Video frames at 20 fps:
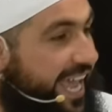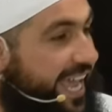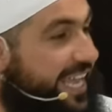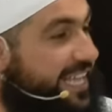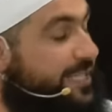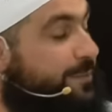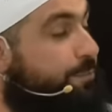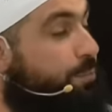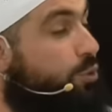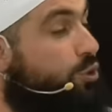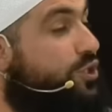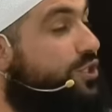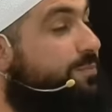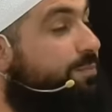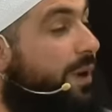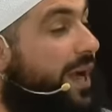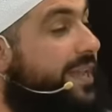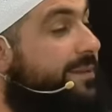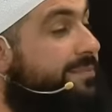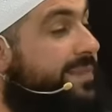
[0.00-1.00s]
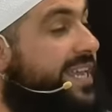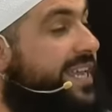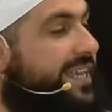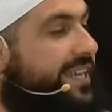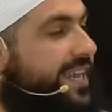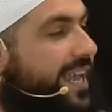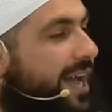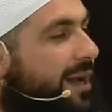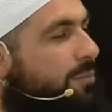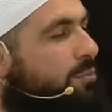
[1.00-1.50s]
It's pushed by
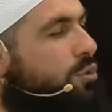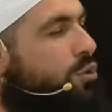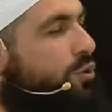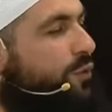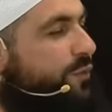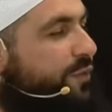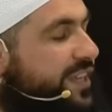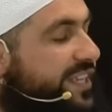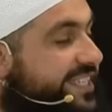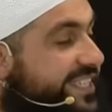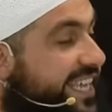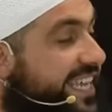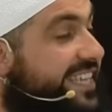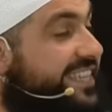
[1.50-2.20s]
media, movies,